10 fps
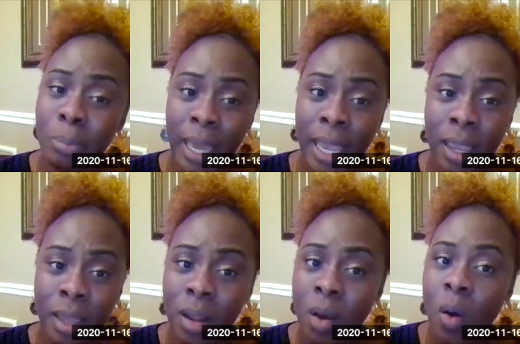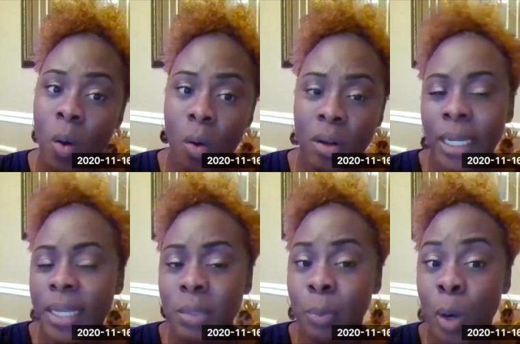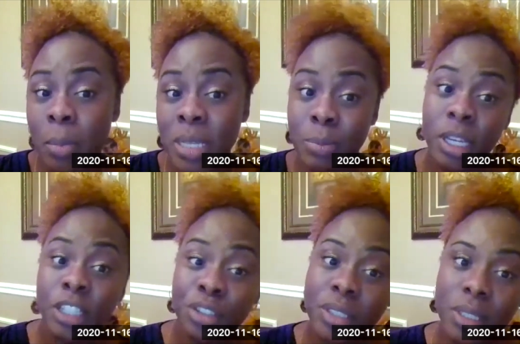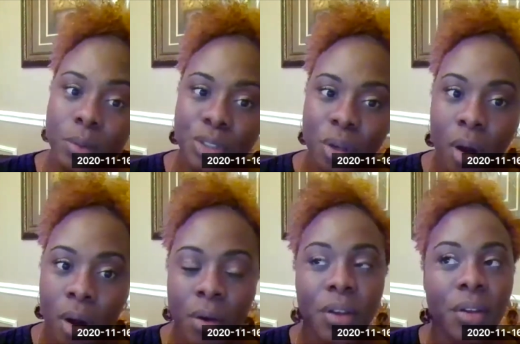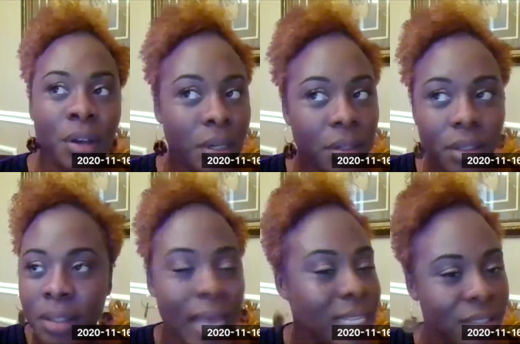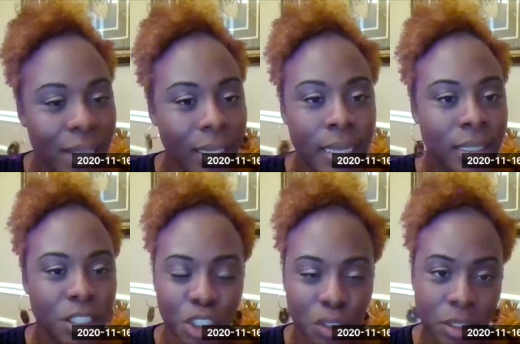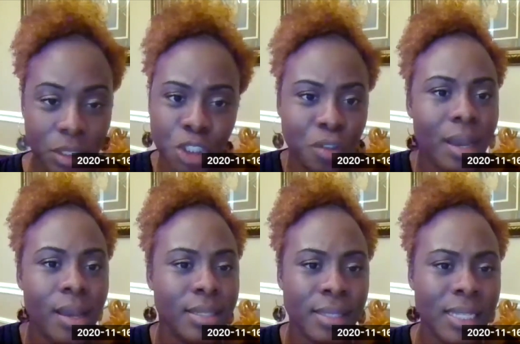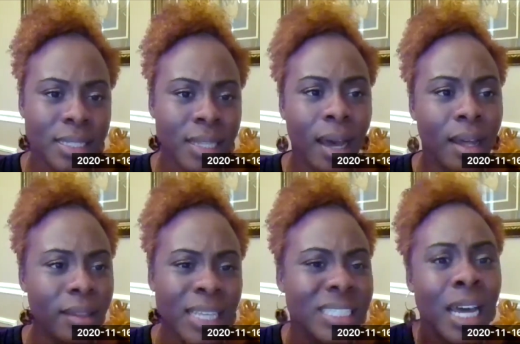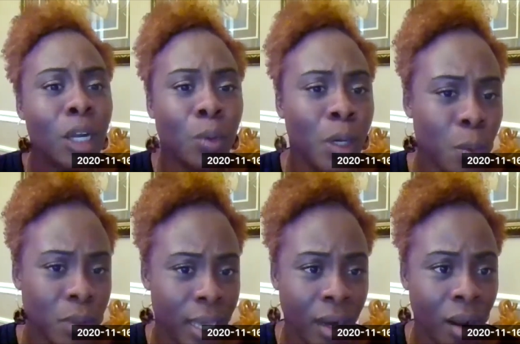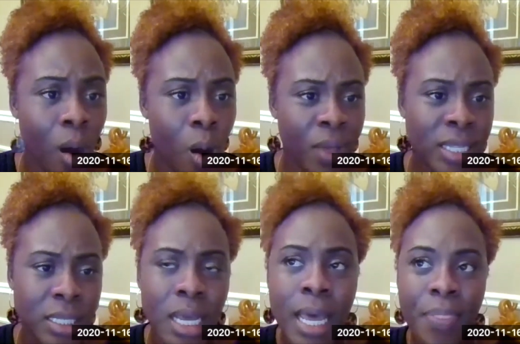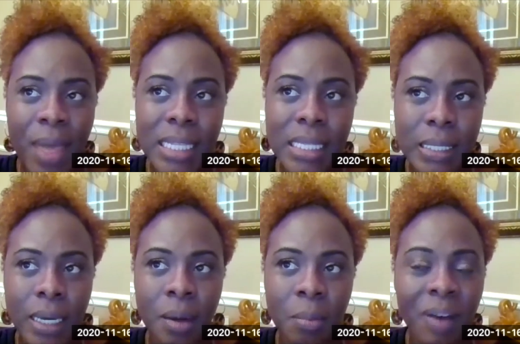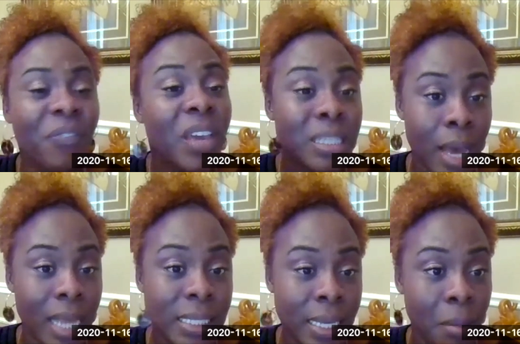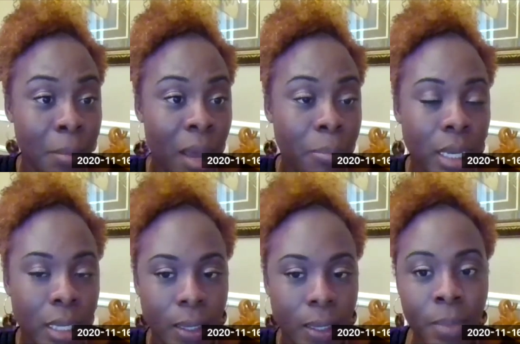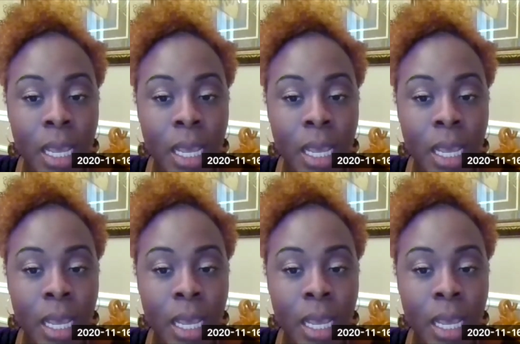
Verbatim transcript: pain or any disappointments because you're so strong good that's that leads to sh- stress that's not that's not growth at all that's that's uh, a fixed mindset in my opinion